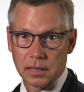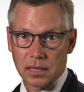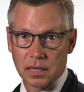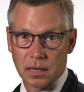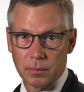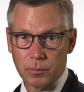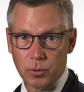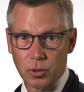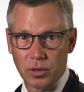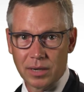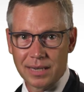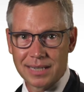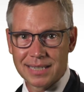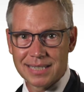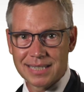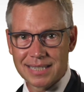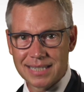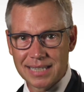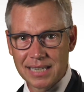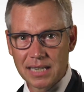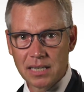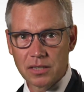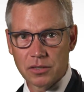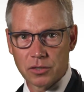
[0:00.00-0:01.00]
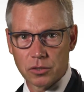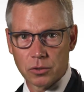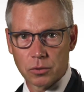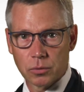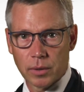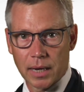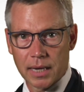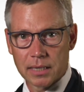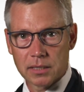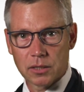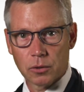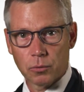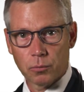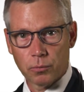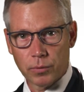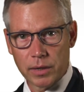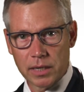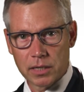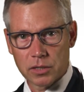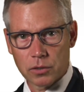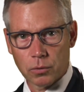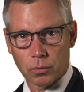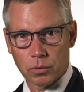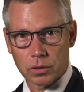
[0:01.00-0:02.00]
The community sees you as a
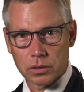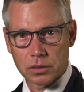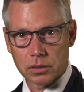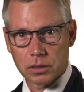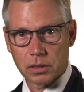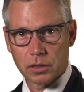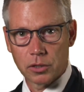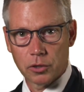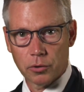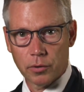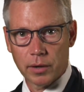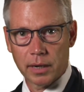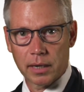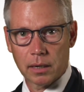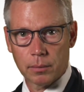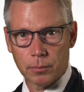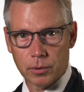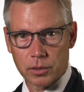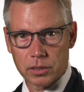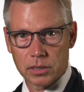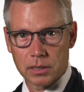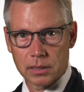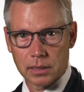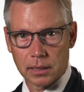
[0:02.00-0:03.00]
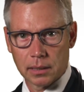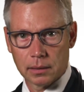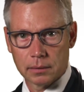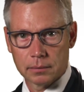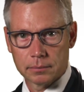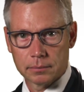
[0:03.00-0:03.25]
resource during an emergency.